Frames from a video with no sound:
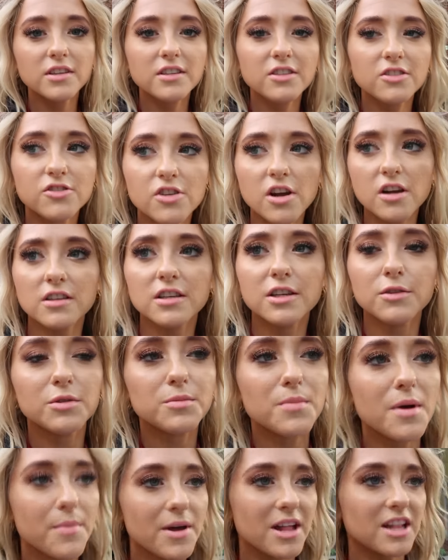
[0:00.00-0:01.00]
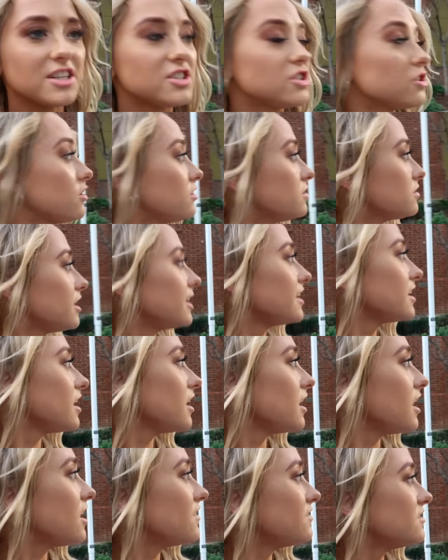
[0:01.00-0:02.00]
Struggling with my ballet shot, like
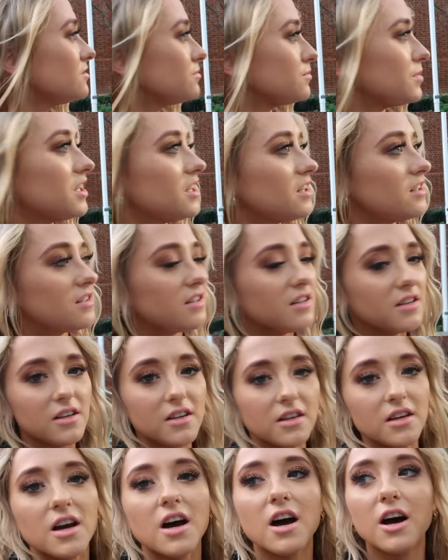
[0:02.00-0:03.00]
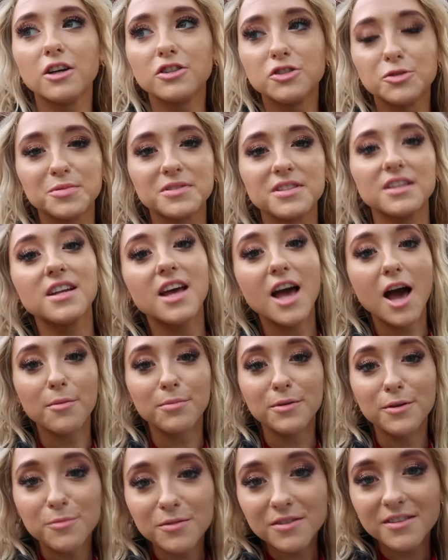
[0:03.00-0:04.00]
I haven't been one hundred percent
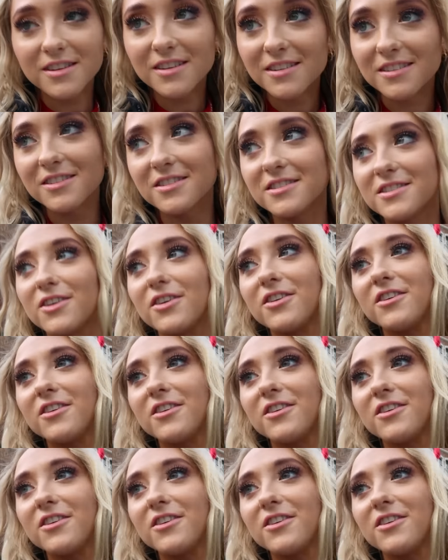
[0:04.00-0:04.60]
happy with it, so